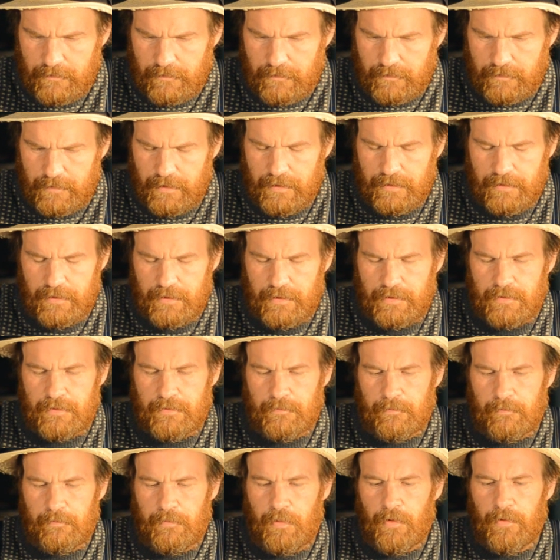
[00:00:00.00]
this
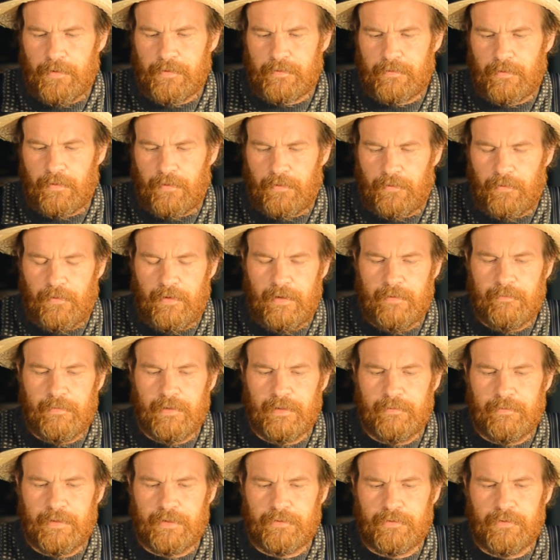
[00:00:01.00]
is 0.3
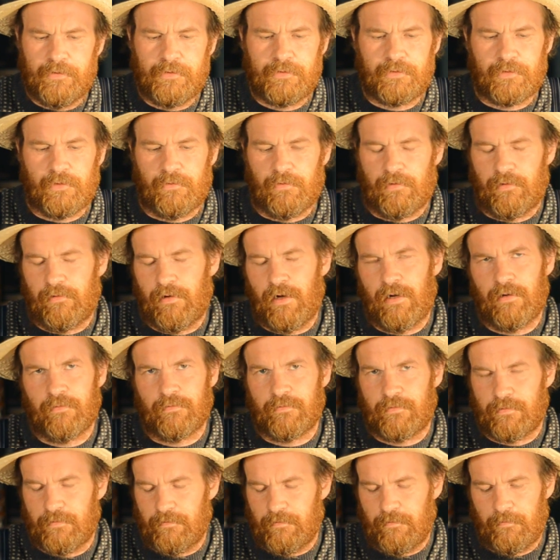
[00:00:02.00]
millimeters, so
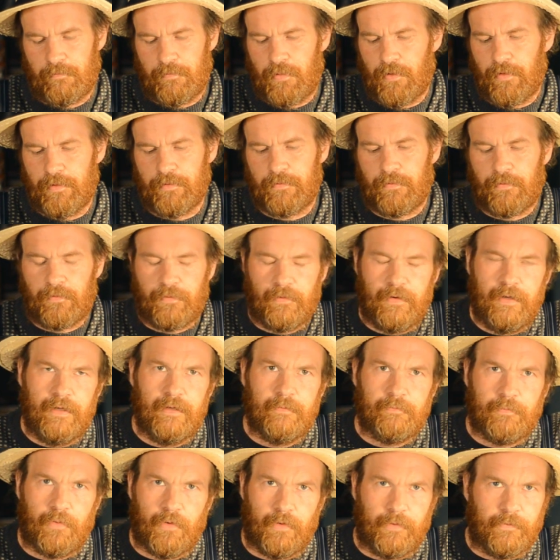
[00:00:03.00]
around
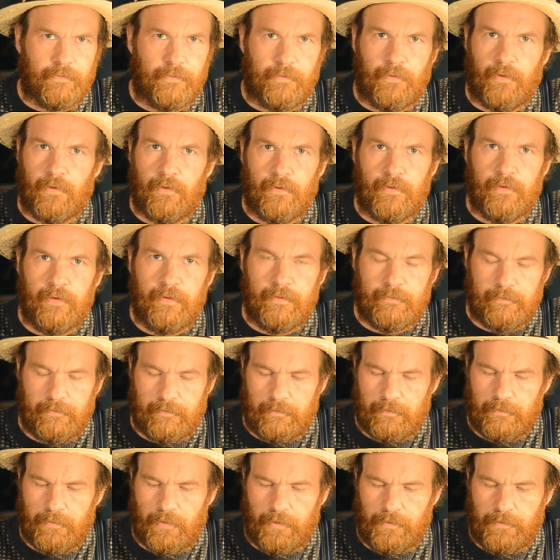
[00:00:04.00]
0.3, 0.4,
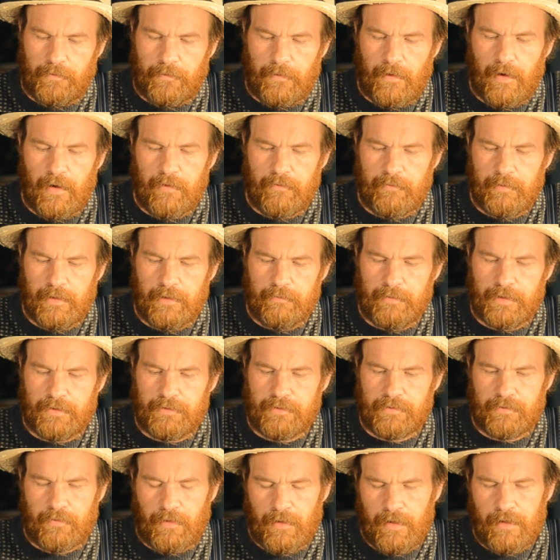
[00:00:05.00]
0.5
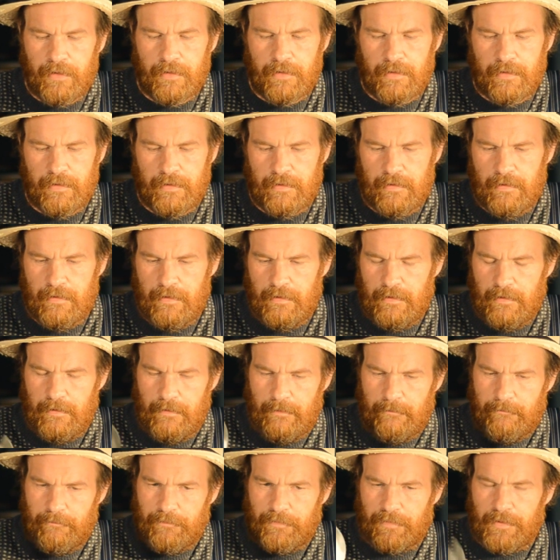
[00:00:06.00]
millimeters thick.
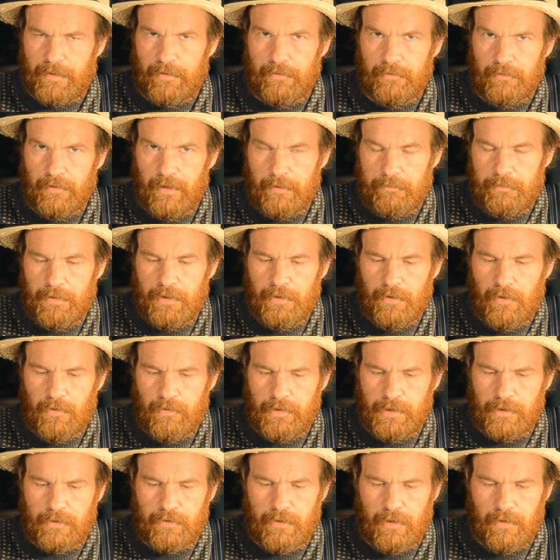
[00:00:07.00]
Let me know
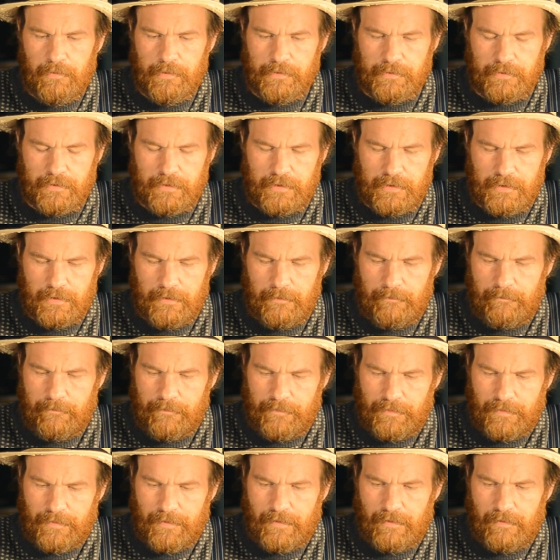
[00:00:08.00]
in the comments.
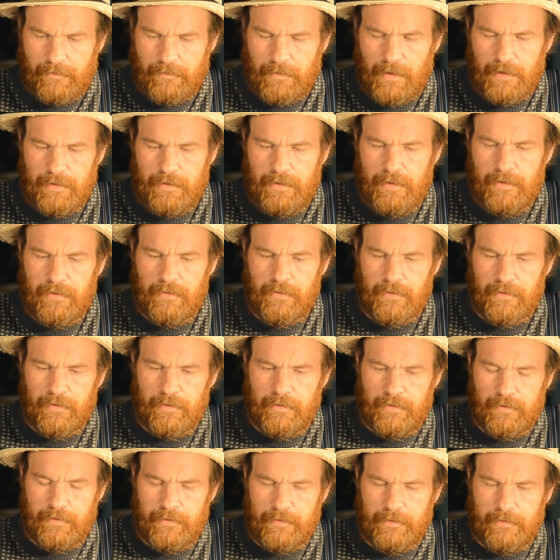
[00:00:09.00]
I need
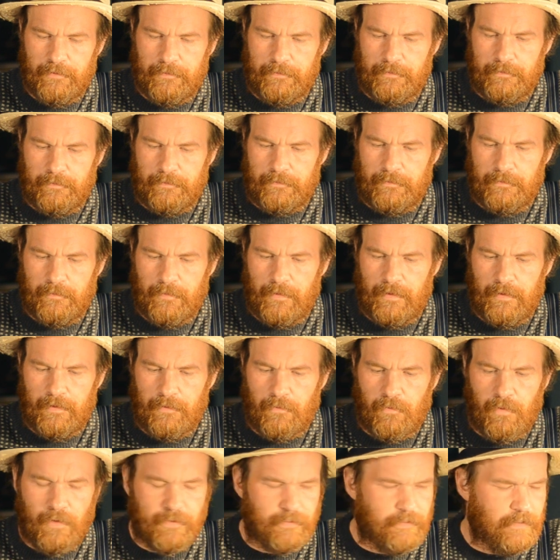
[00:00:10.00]
a
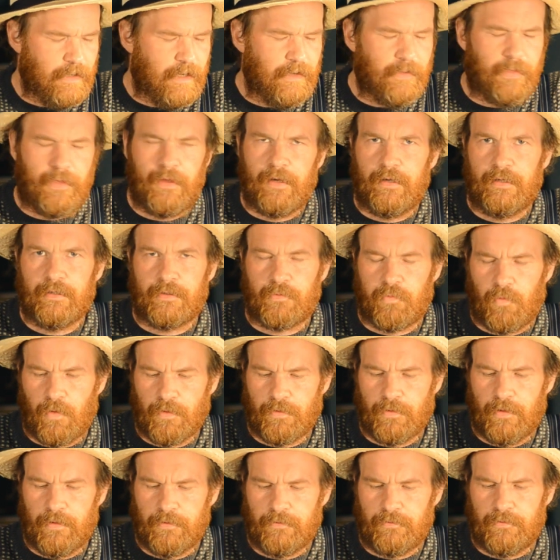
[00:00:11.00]
one, I think it's
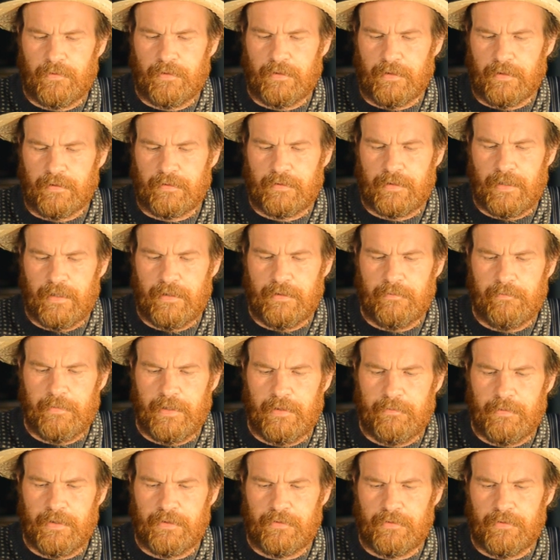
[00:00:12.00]
110
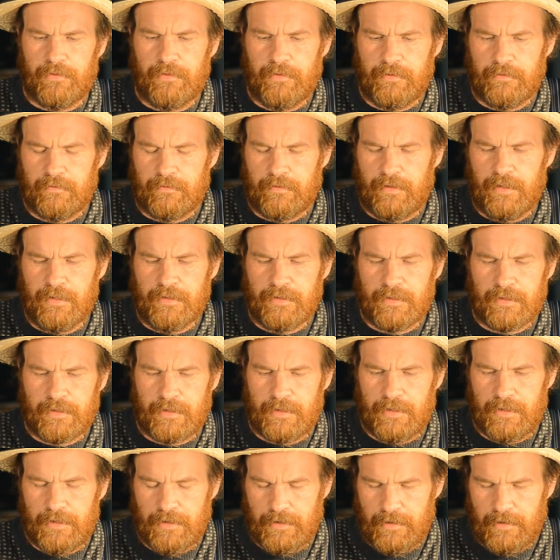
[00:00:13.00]
millimeter disc,